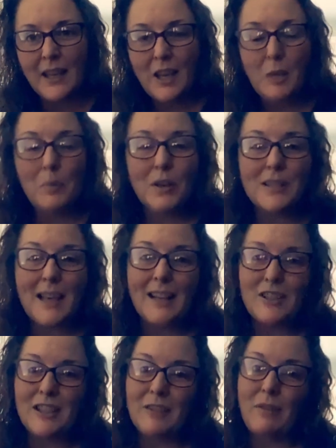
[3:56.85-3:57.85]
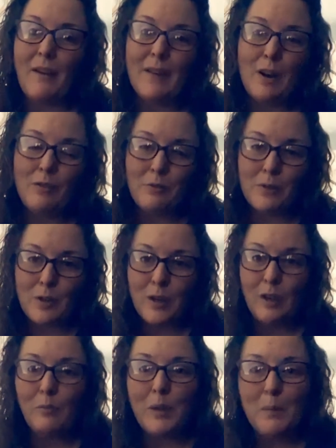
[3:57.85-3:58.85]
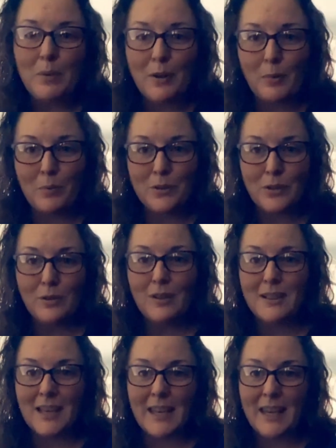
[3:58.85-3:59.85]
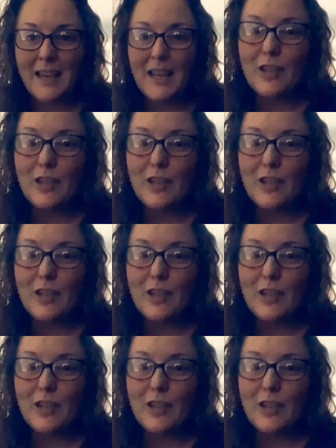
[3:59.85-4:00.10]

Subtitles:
Because actually, very often when you give people an opportunity